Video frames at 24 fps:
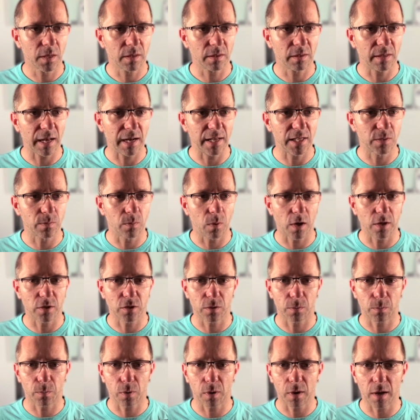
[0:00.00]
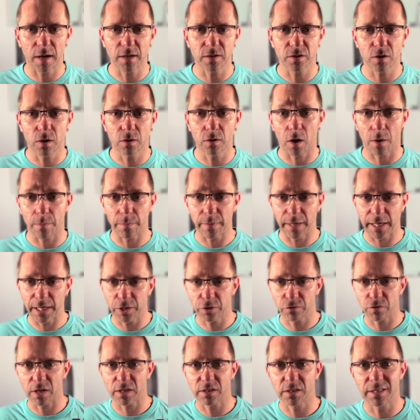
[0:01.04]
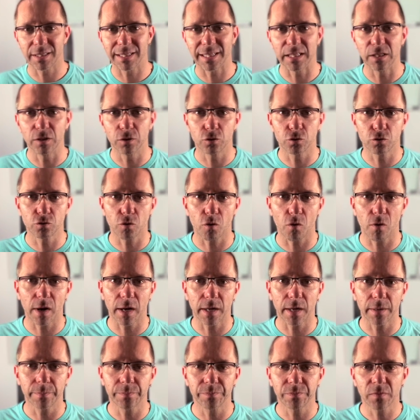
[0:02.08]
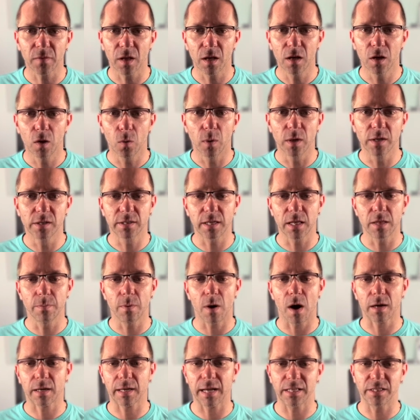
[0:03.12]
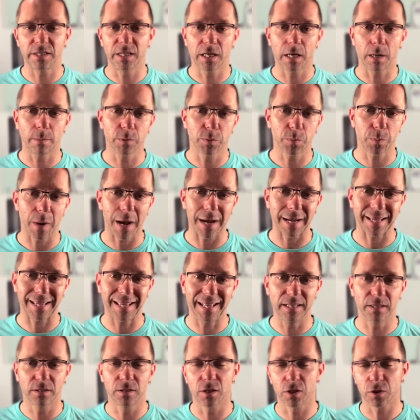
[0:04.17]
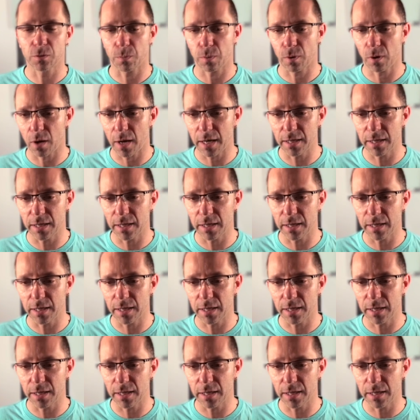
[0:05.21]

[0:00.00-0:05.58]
That is my supply zone I'm interested in drawing. We can see the market actually comes back into supply